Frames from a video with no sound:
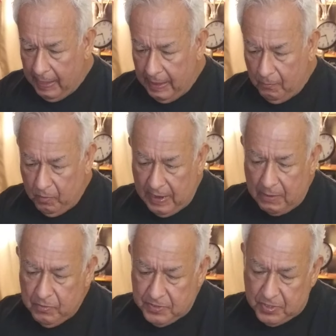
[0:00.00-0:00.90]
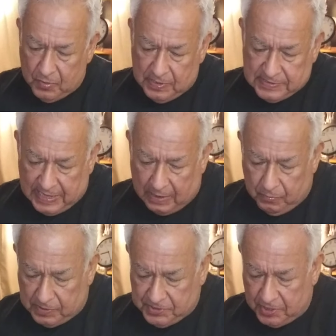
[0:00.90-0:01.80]
and what I would do is I
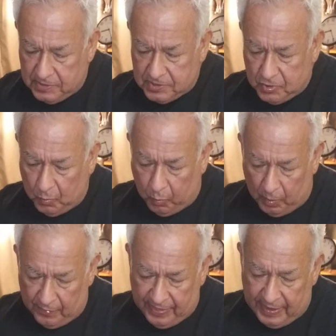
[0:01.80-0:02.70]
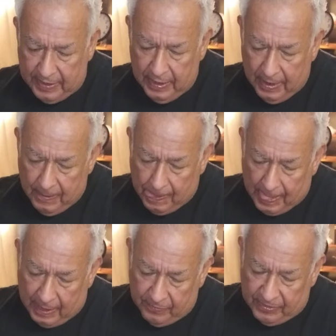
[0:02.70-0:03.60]
would just to where they
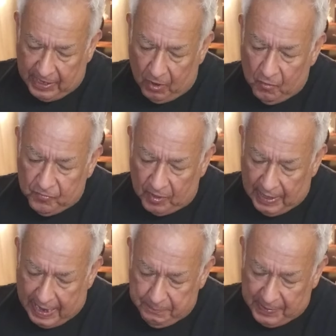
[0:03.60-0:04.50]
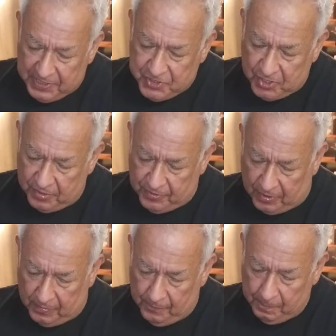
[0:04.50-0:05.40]
overlap each other,